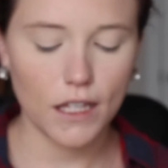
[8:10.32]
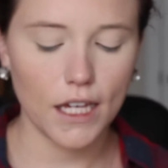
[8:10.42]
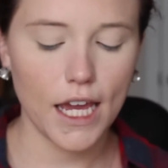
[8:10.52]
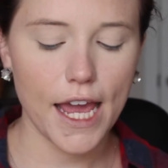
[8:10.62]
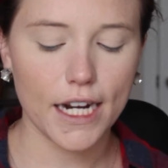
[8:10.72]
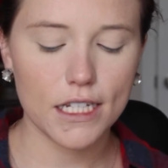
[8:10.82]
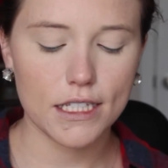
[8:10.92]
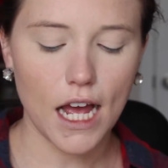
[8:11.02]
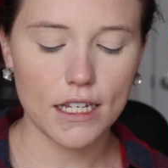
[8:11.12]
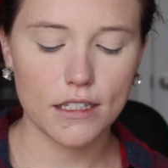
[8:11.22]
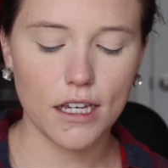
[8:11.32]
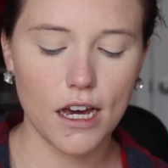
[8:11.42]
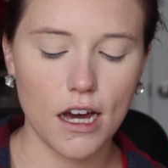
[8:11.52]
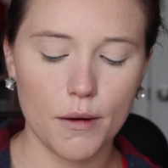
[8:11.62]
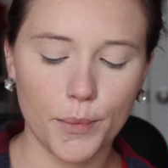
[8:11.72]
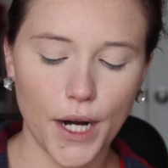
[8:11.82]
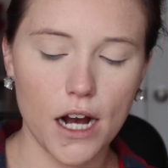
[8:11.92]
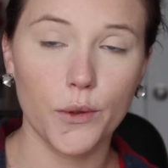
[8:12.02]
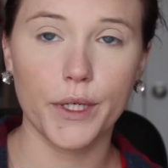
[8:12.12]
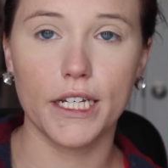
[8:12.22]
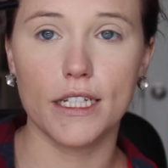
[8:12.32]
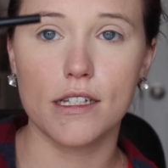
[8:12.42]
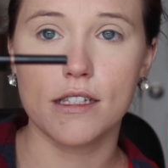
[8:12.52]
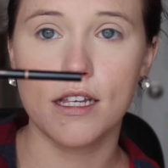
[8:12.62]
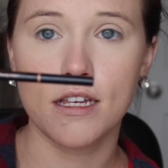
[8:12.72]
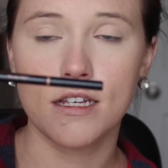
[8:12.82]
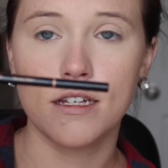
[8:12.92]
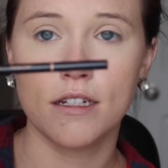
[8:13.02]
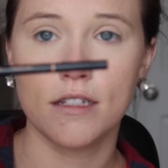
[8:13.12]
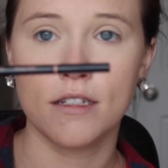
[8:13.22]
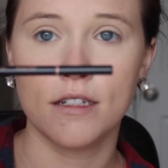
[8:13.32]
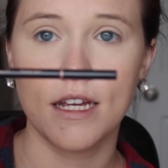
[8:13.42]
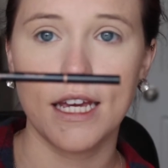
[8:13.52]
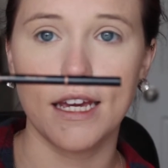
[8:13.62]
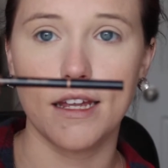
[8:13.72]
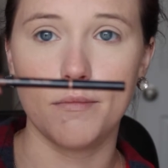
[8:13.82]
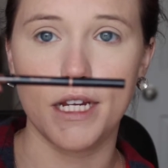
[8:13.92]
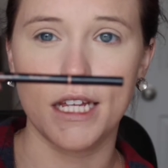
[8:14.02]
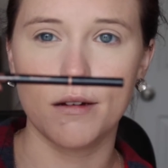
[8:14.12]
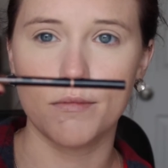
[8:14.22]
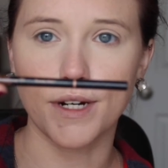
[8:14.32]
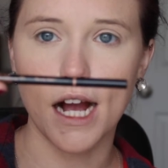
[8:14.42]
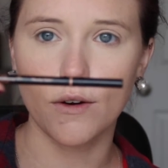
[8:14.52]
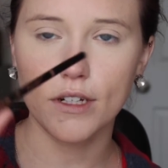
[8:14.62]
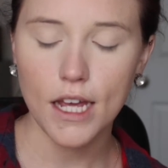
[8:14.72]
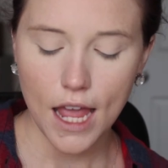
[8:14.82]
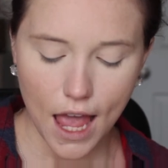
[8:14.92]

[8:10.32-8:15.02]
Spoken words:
the Anastasia Brow Wiz in medium brown.